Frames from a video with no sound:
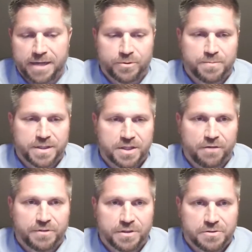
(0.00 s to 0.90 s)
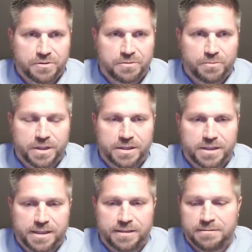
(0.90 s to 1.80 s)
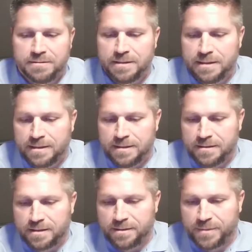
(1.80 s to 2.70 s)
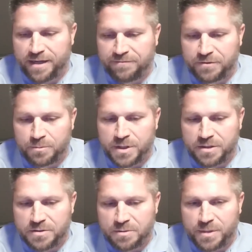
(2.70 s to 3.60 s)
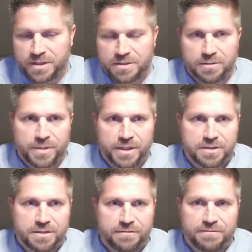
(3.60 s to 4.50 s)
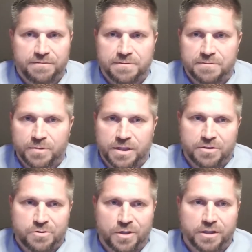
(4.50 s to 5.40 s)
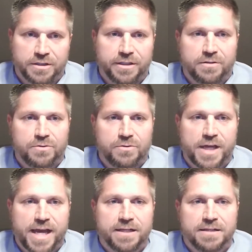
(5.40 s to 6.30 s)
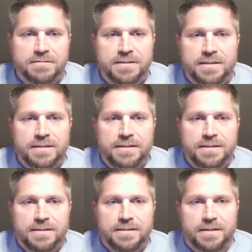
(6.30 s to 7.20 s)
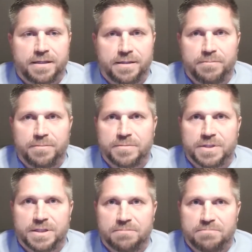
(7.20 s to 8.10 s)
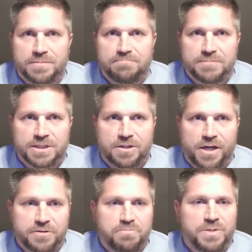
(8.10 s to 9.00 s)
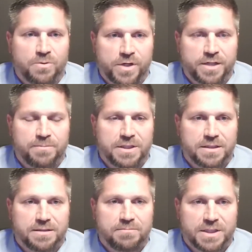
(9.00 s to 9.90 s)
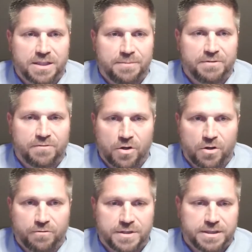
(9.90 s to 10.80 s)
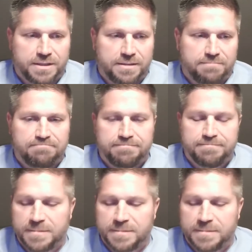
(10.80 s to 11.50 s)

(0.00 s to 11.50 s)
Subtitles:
I was myself concerned with it, and after months and months and months of really struggling through that, it caused me to want to become involved in